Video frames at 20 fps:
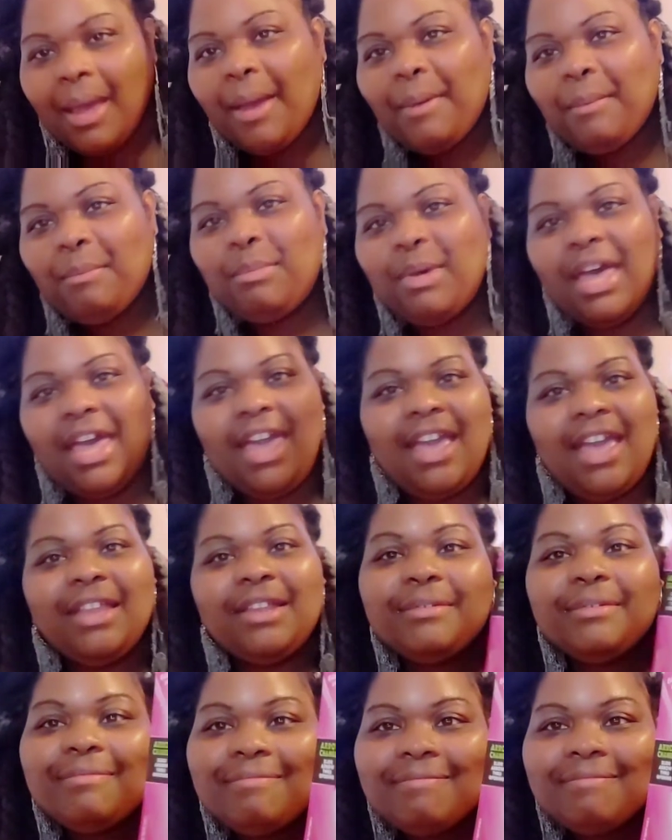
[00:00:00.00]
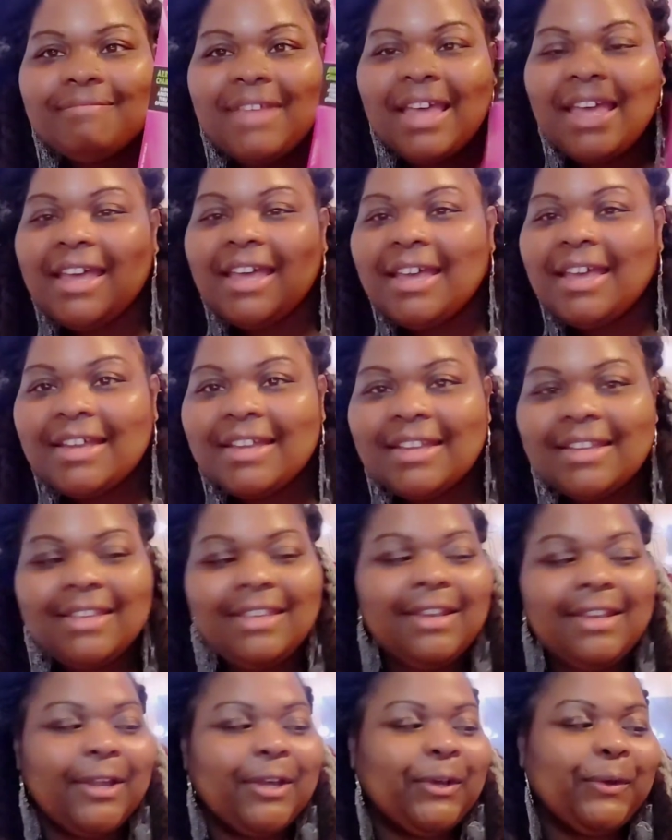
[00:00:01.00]
but
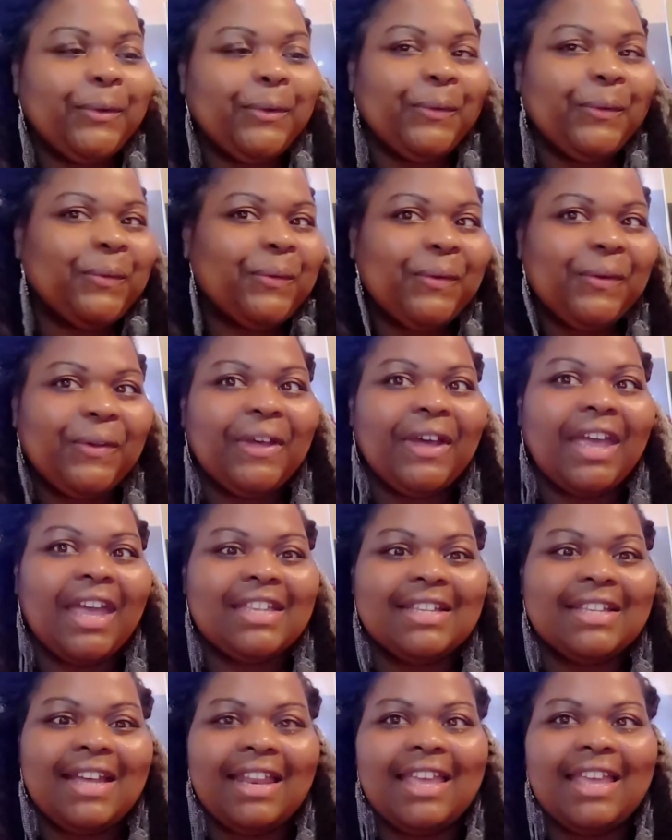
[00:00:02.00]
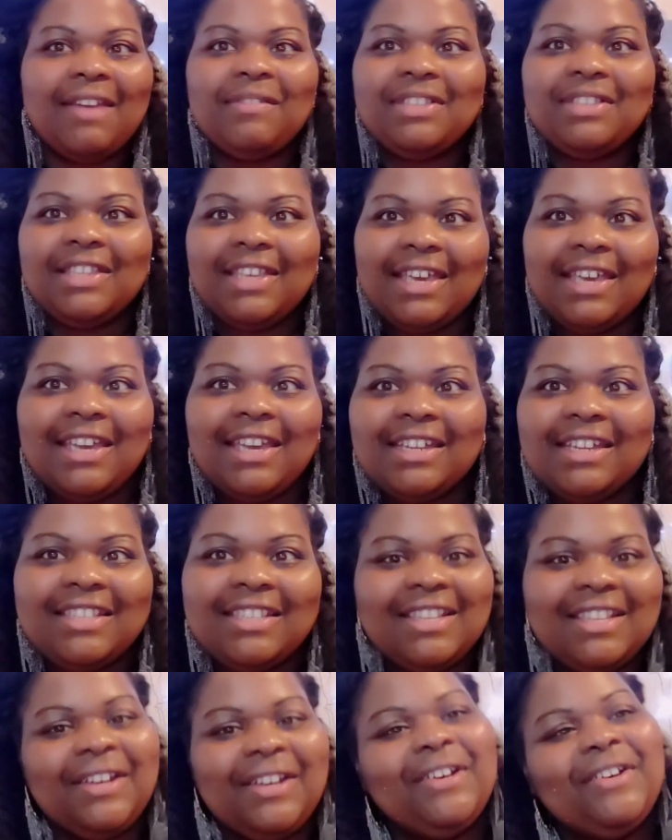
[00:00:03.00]
you know, I guess I gotta give it to the kids.
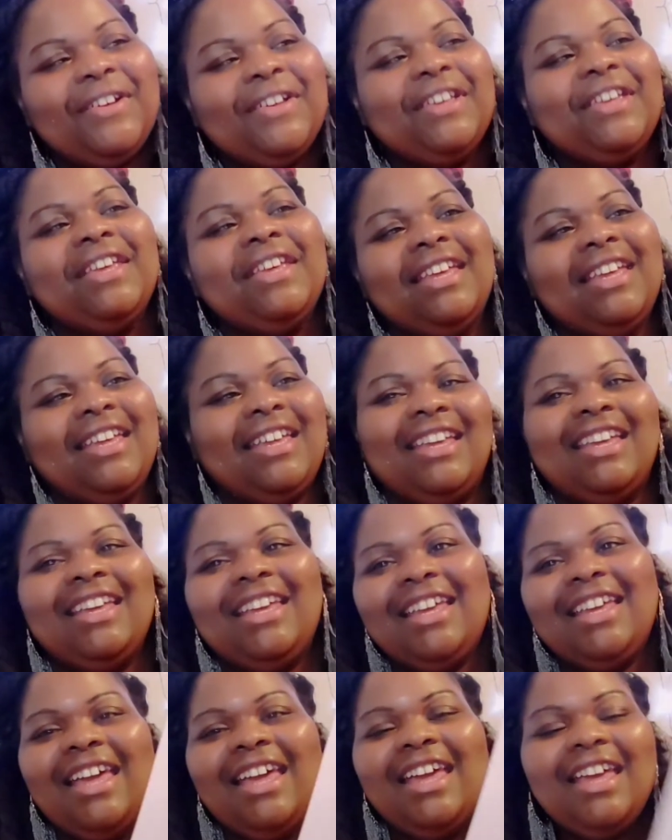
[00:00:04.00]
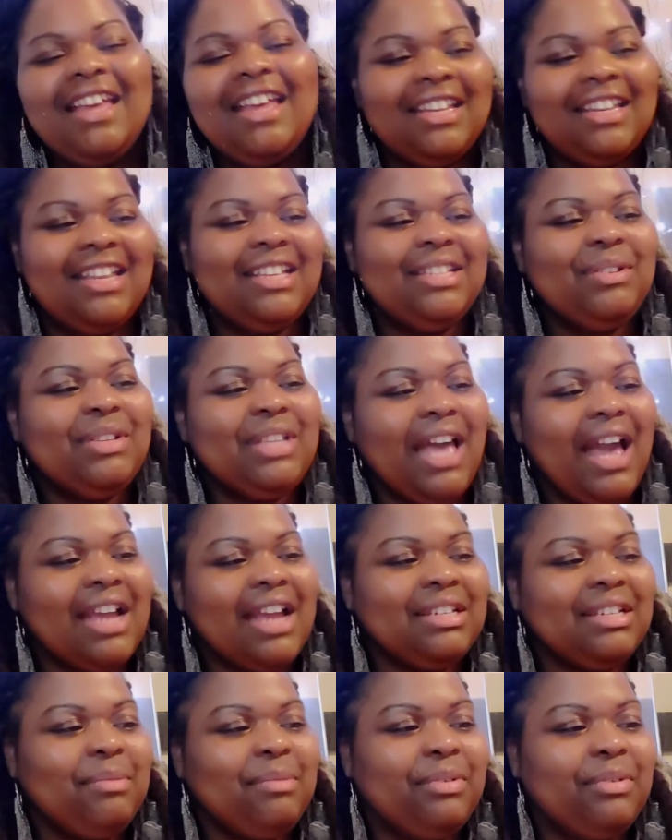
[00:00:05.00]
So this was
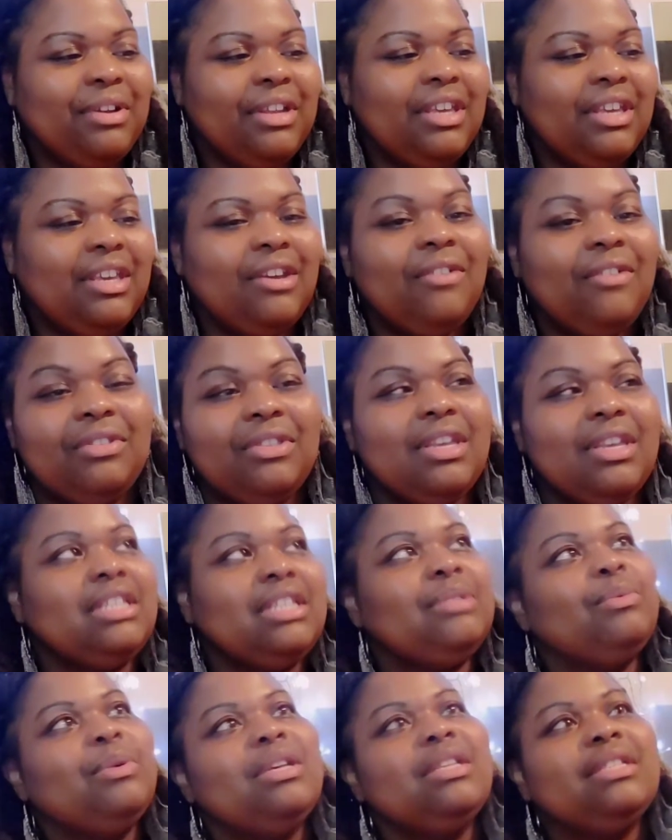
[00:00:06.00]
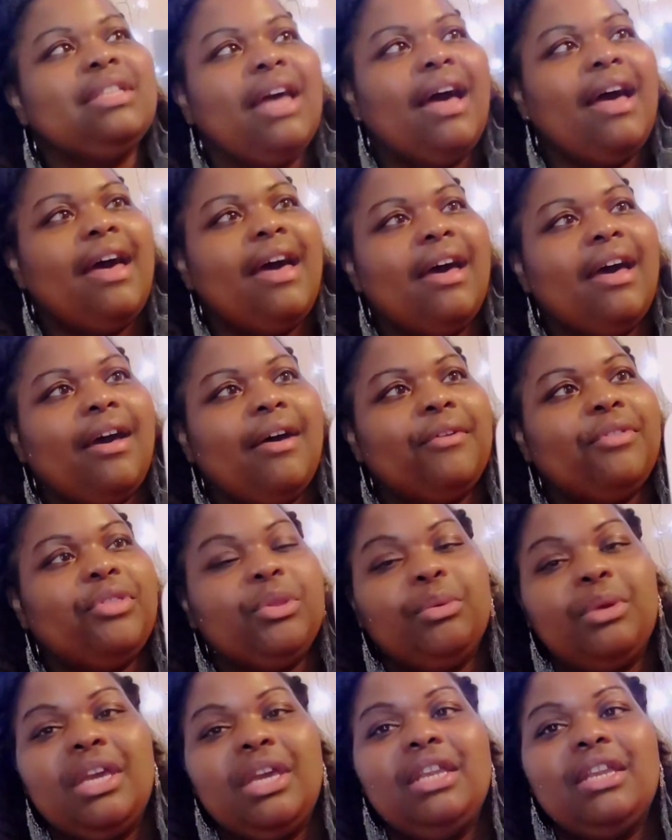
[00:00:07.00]
actually pretty cute. This was
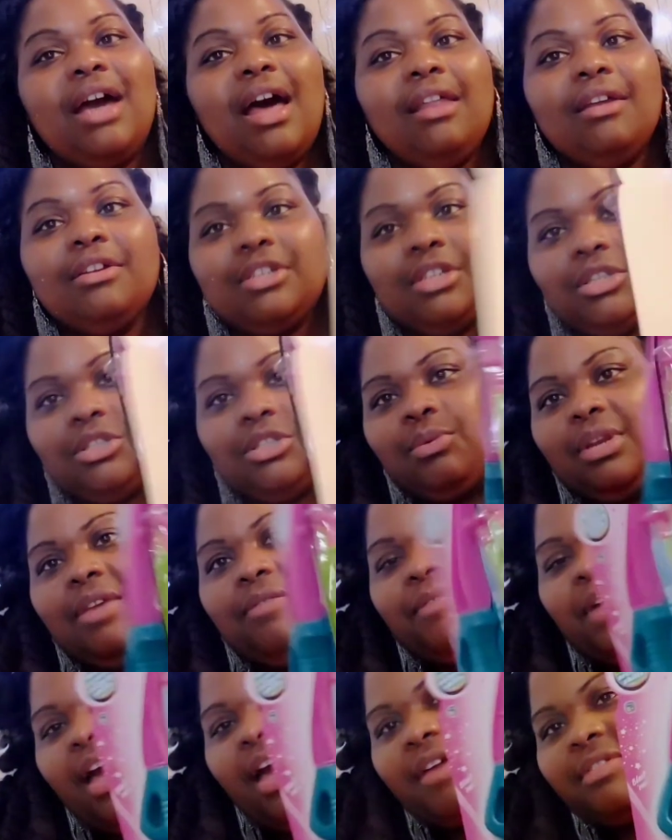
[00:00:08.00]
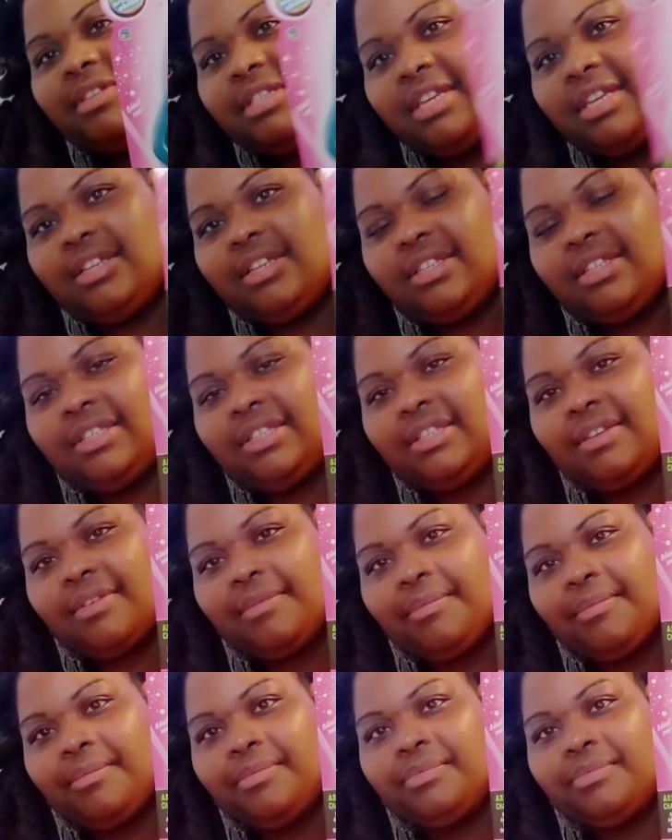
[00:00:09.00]
$3.25.
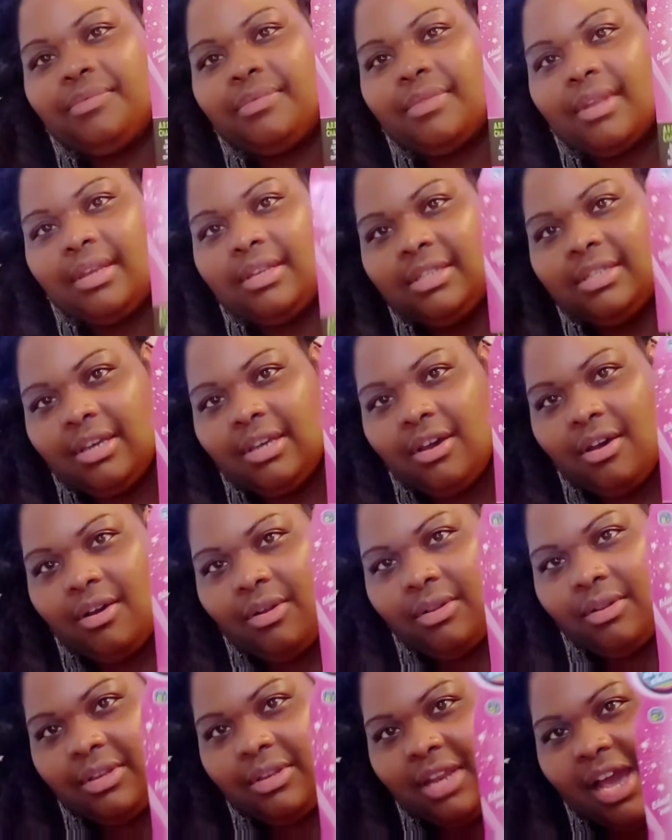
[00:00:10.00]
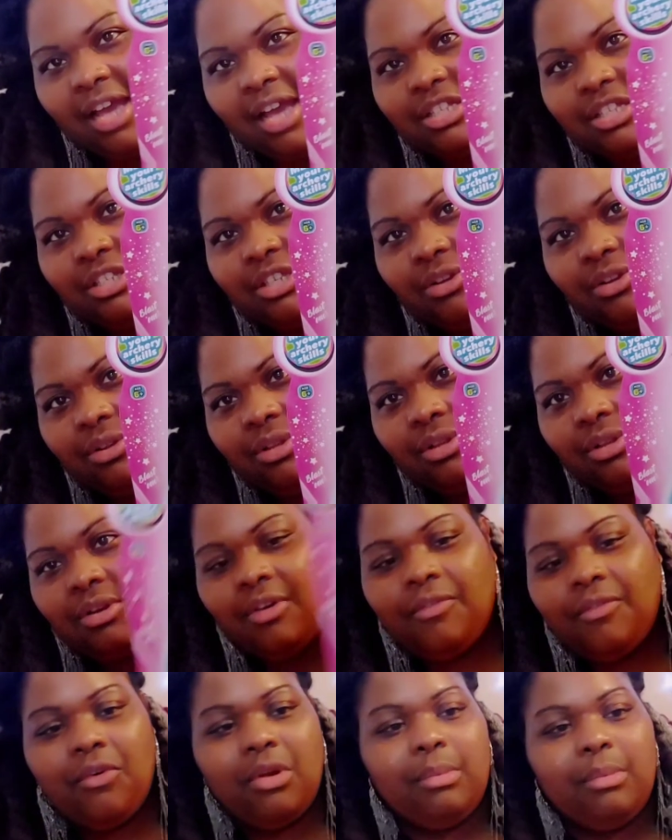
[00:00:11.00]
So nice, cute little
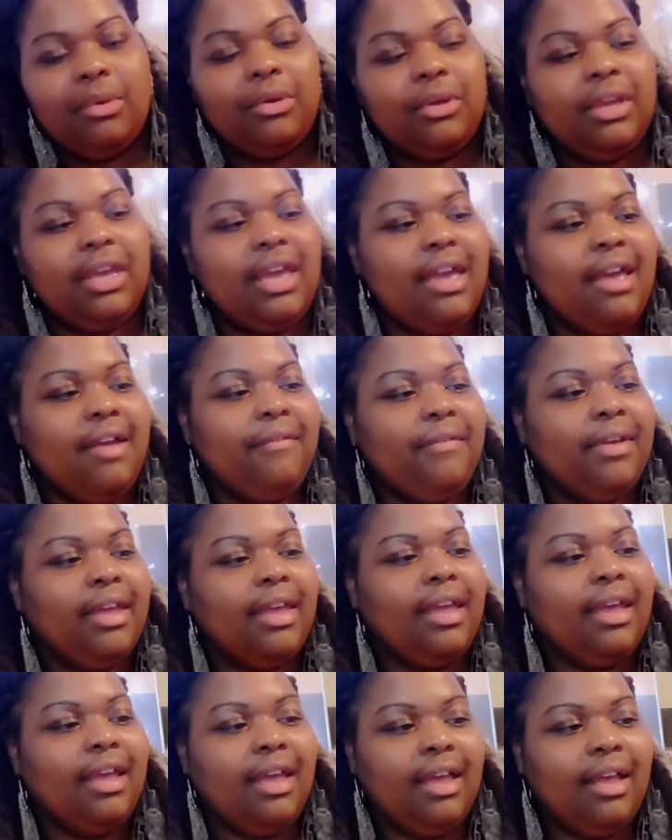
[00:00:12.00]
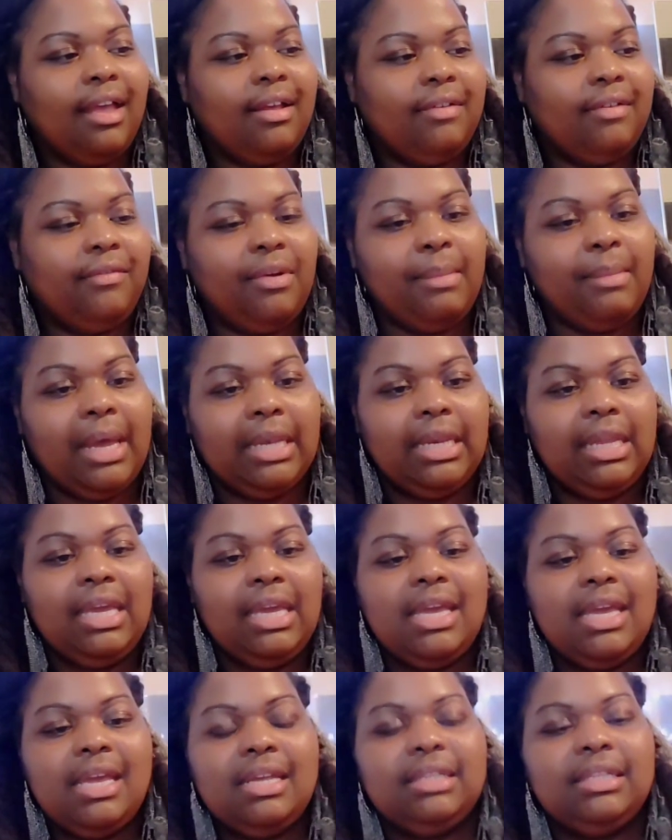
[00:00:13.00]
affordable gift for my
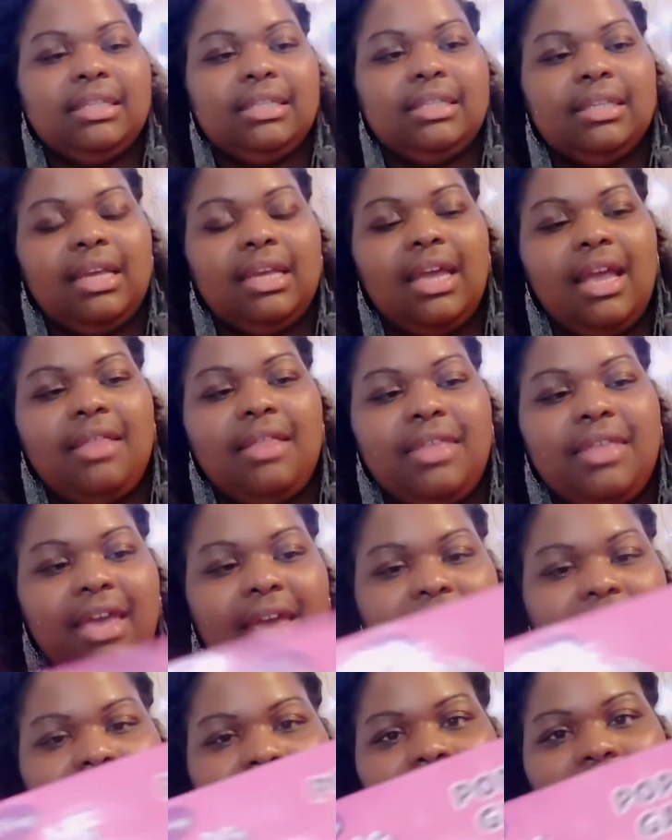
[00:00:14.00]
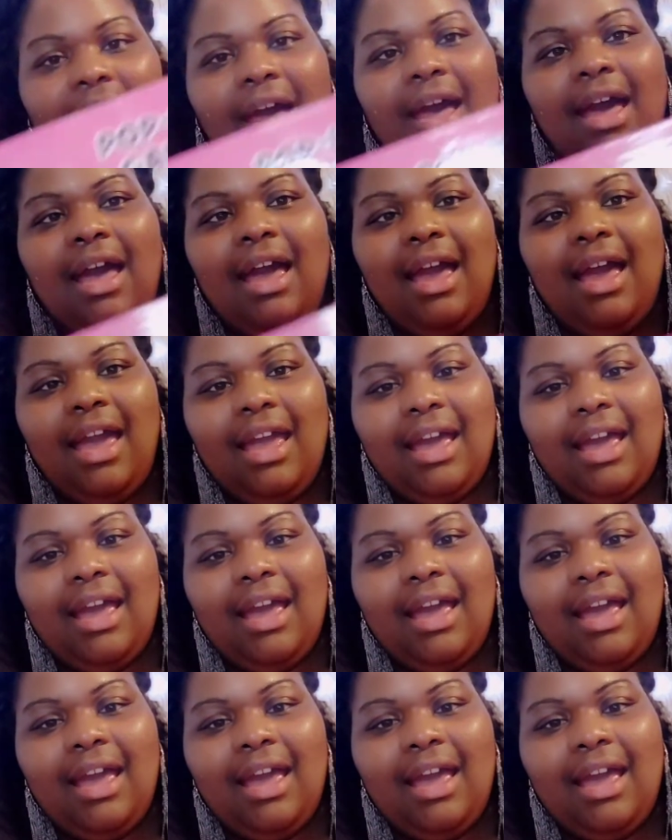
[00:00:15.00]
niece. And then I